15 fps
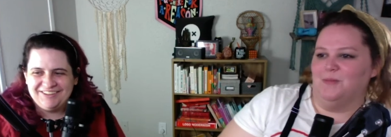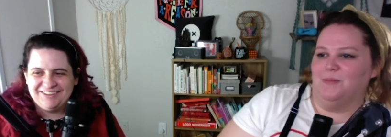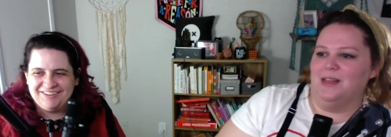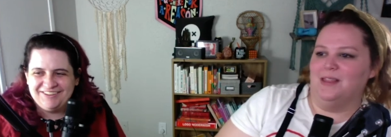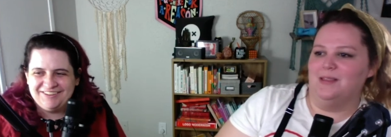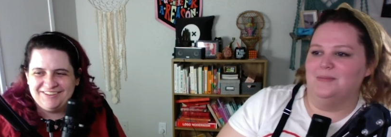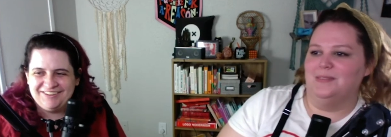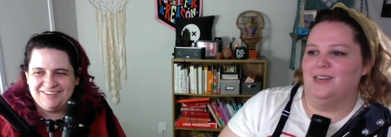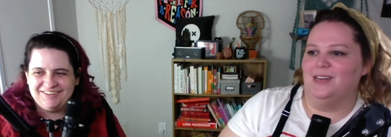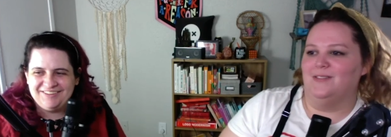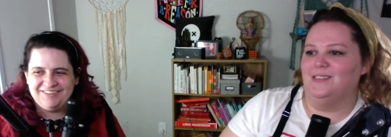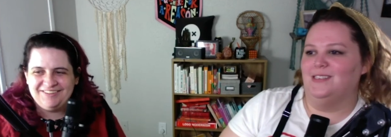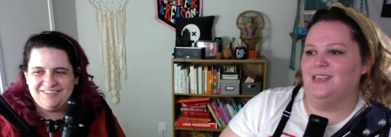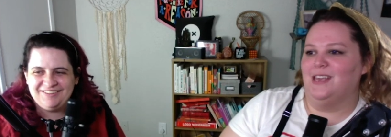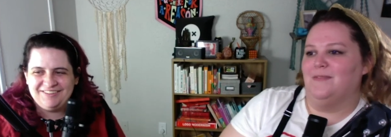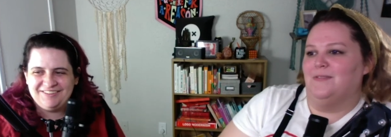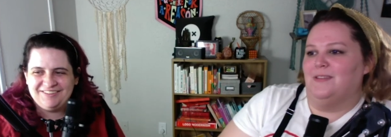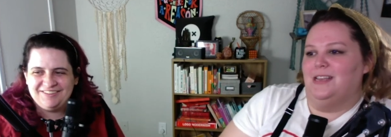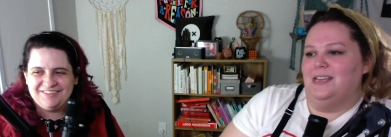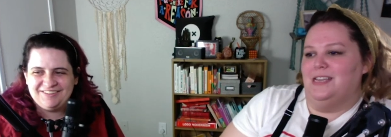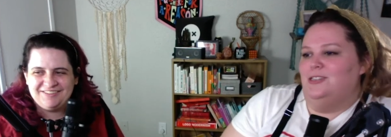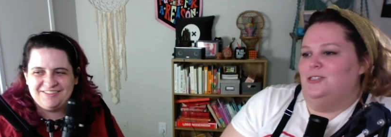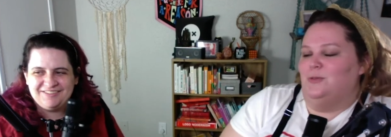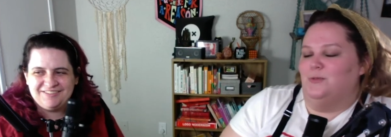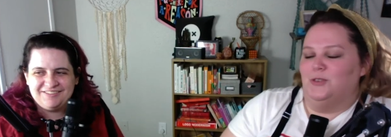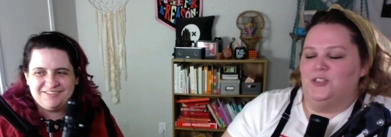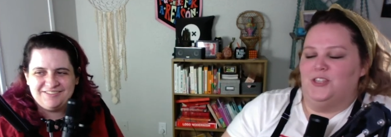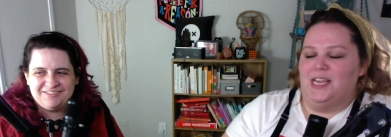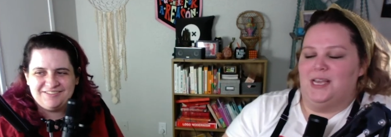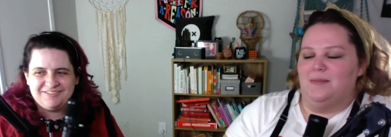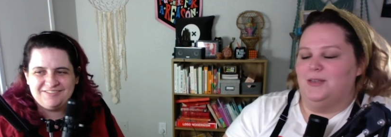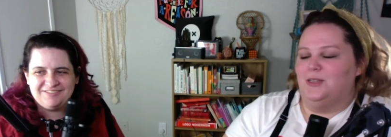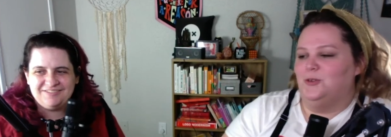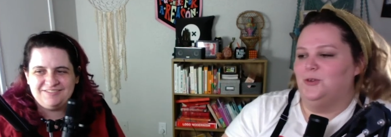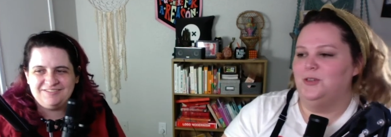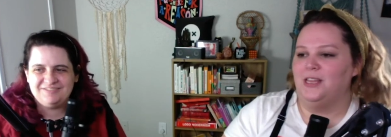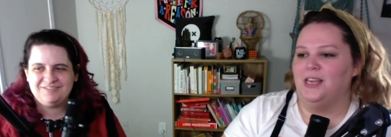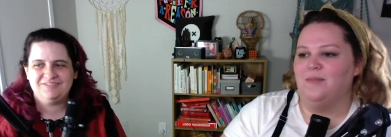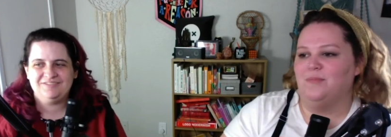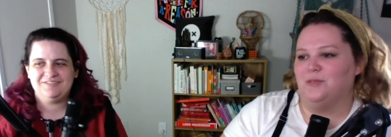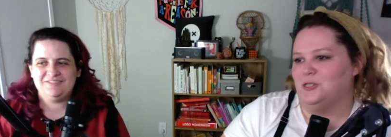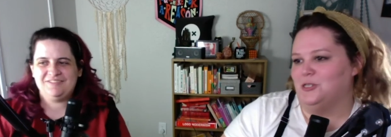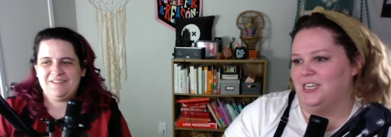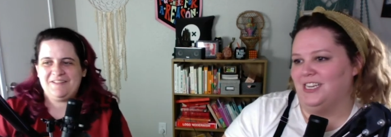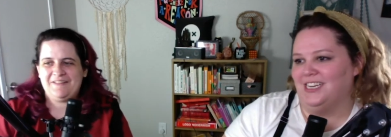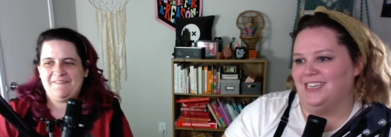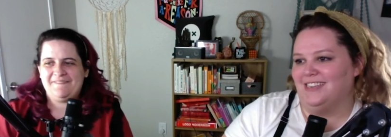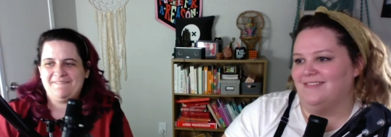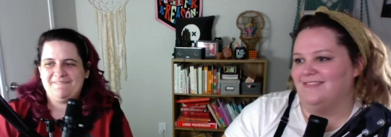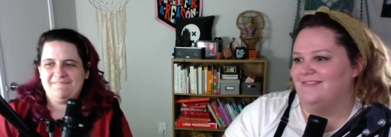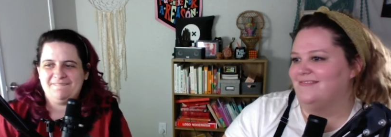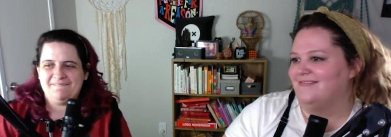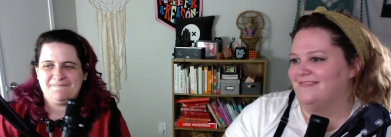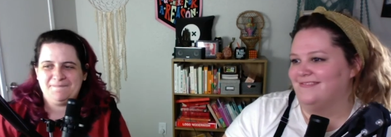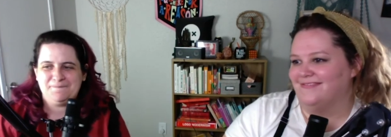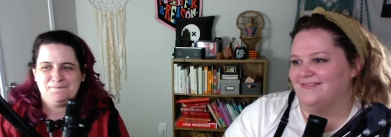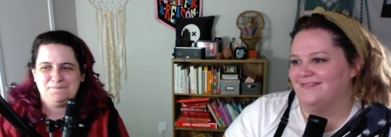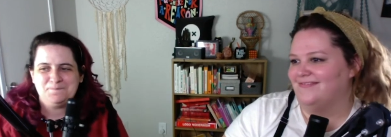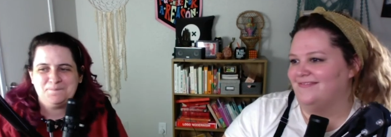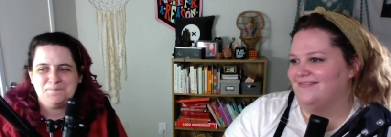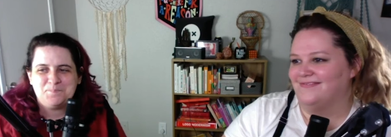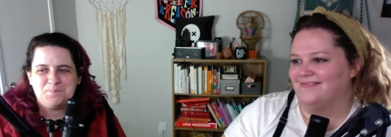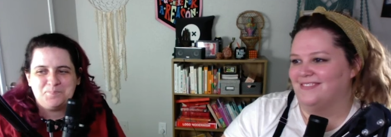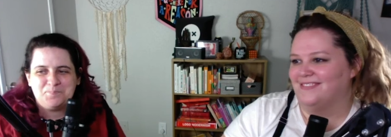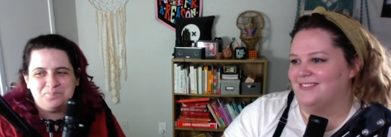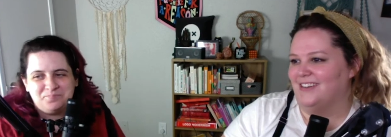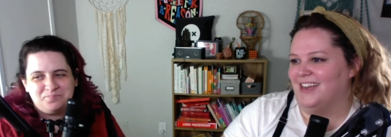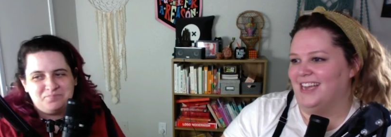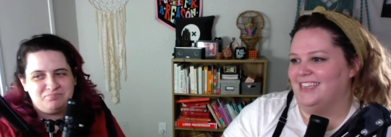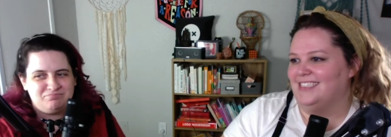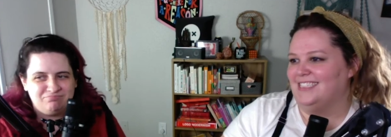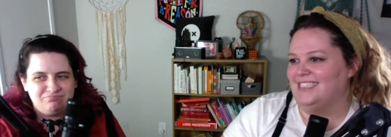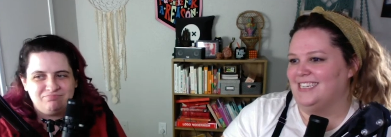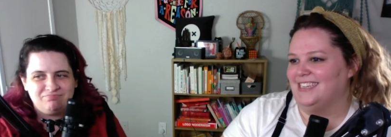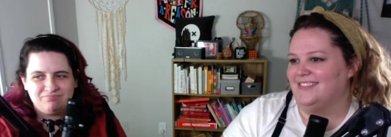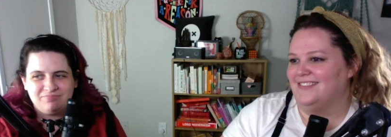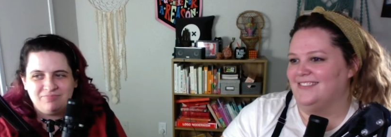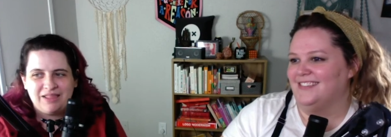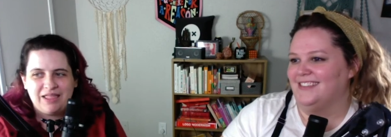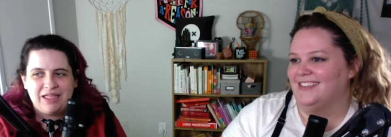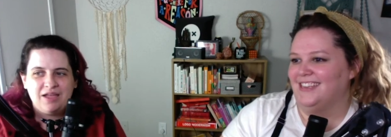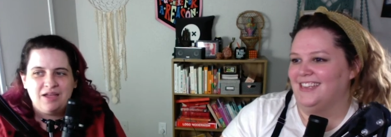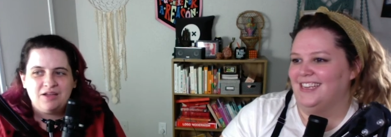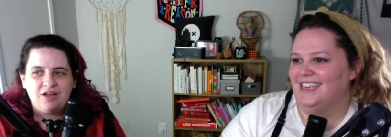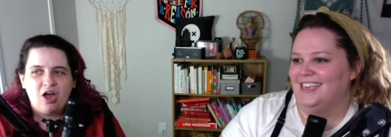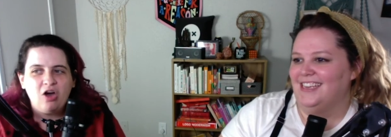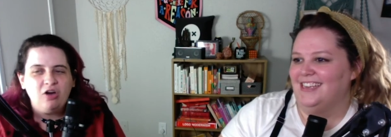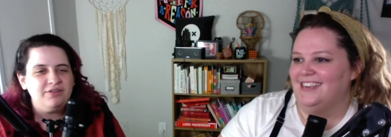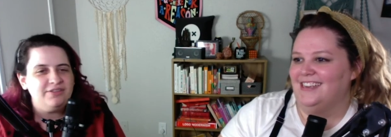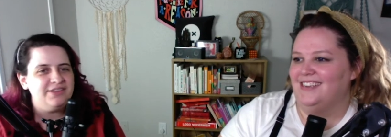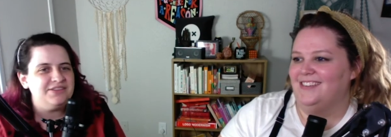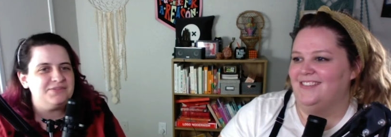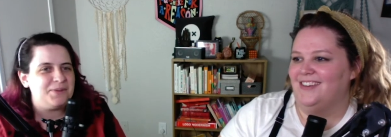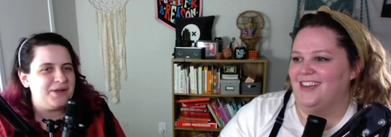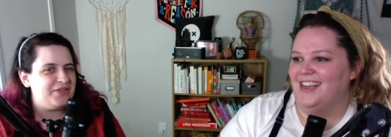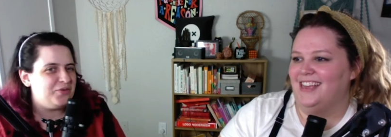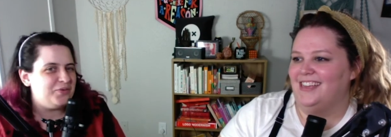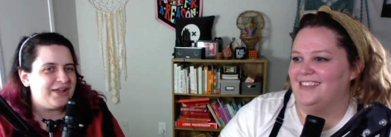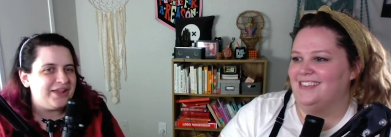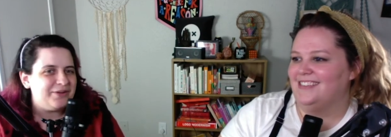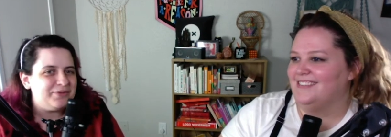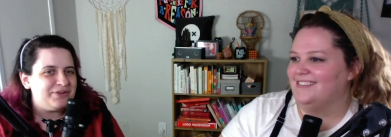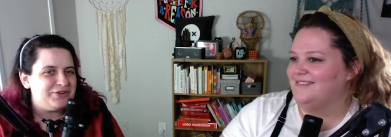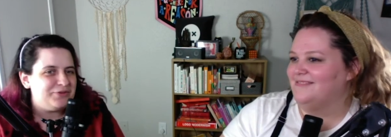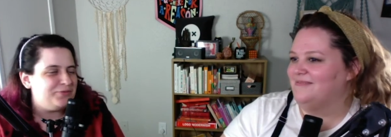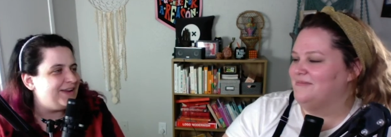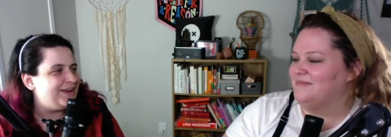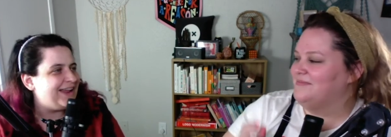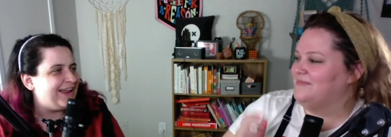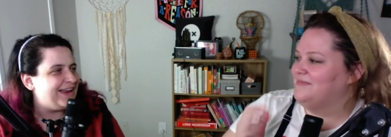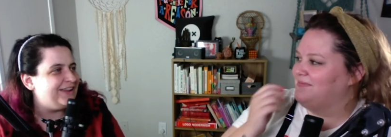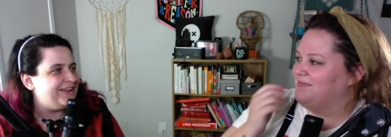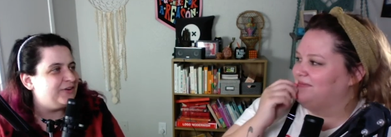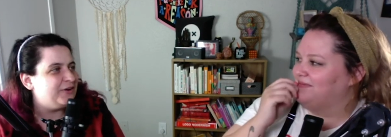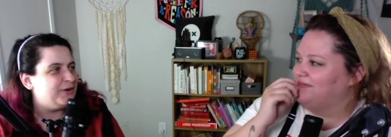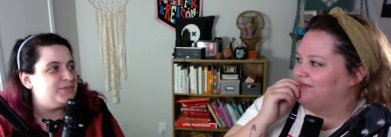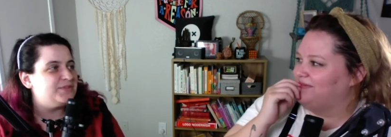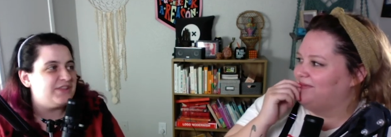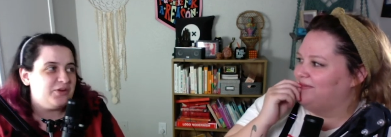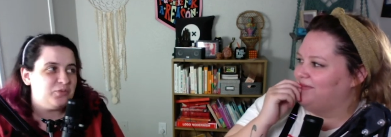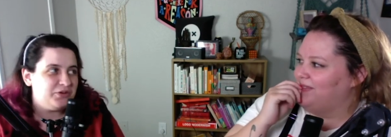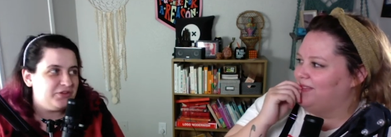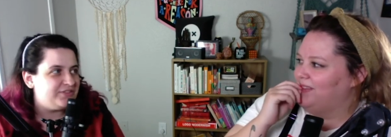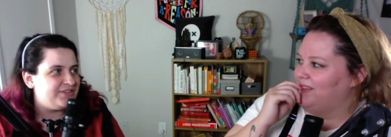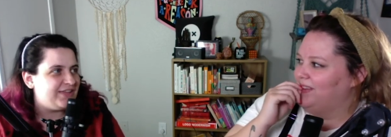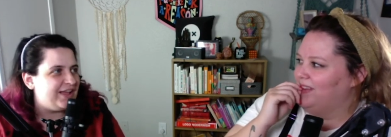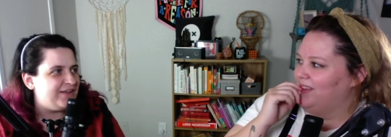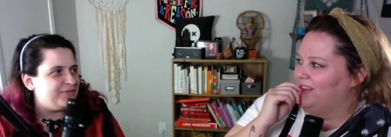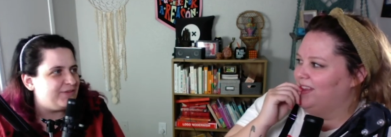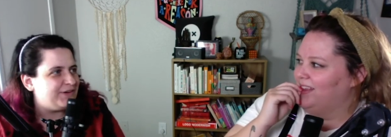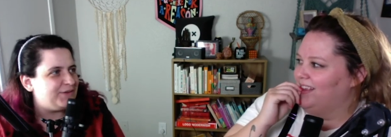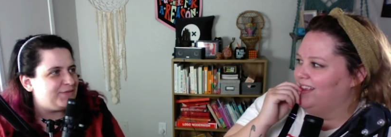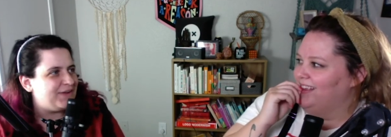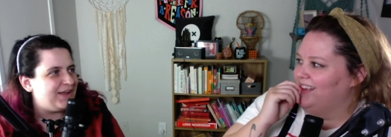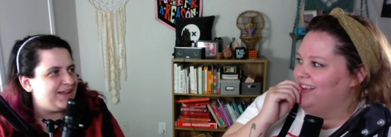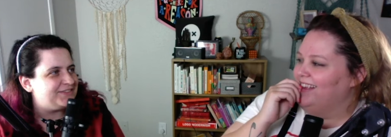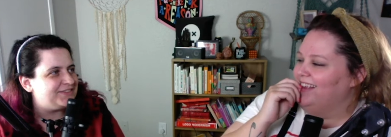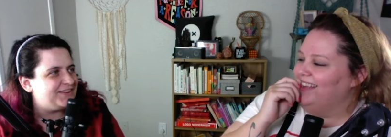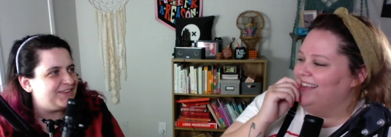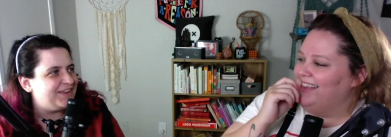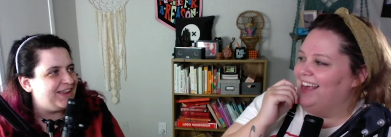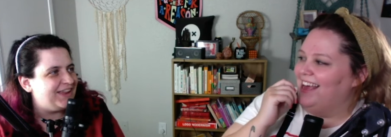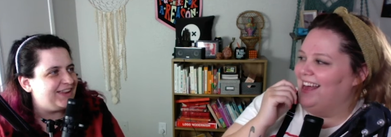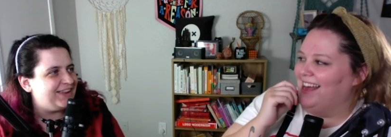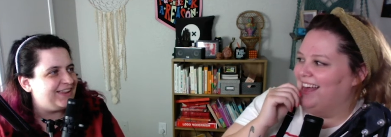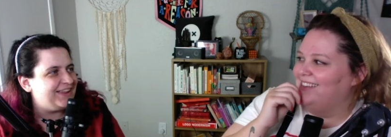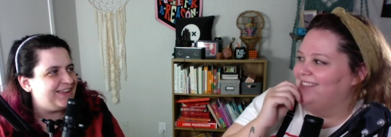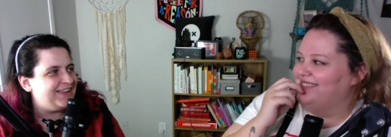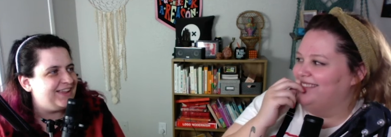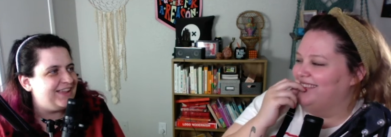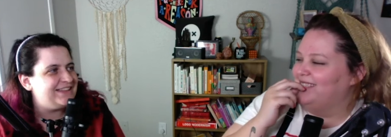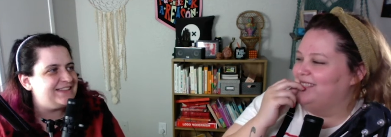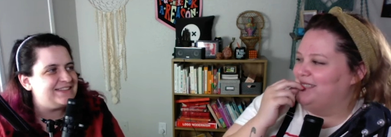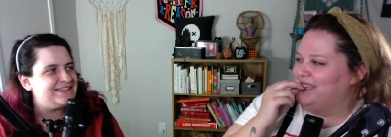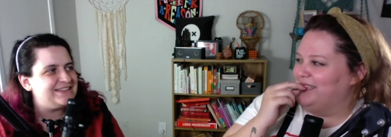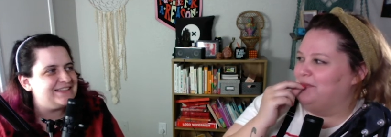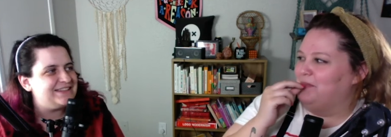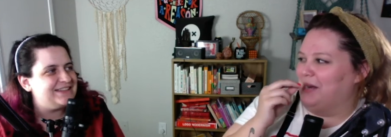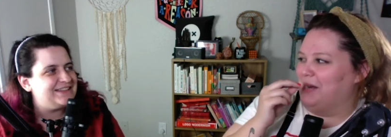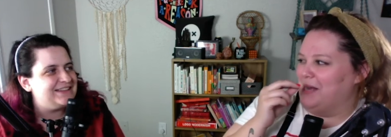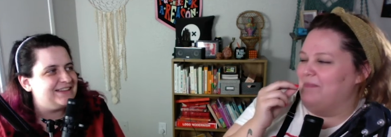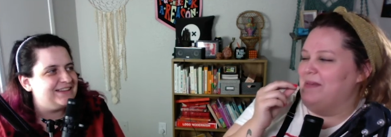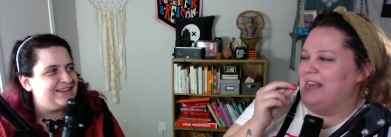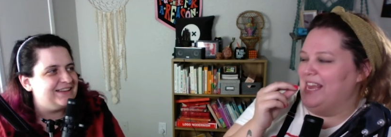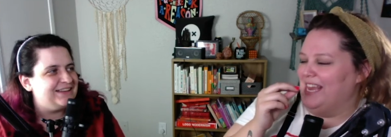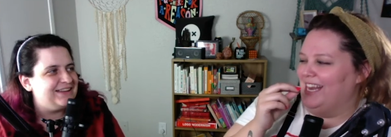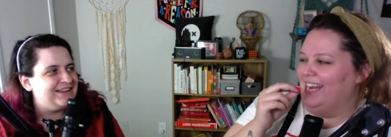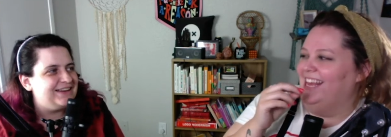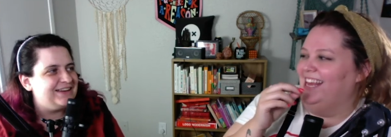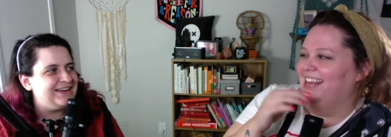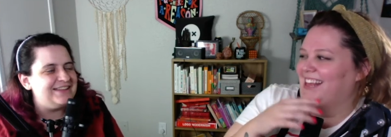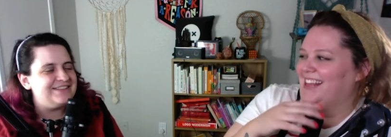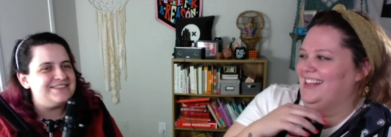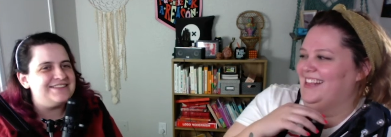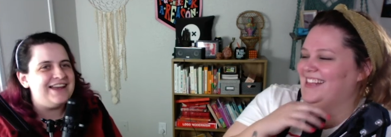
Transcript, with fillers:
Speaker 1: about themselves, looking for the niche in which they can be truly appreciated. Right? So.
Speaker 2: All of these, right. by the way, when you read enneagrams, get real sad very fast. Like, yeah, it's it's pretty mean. it's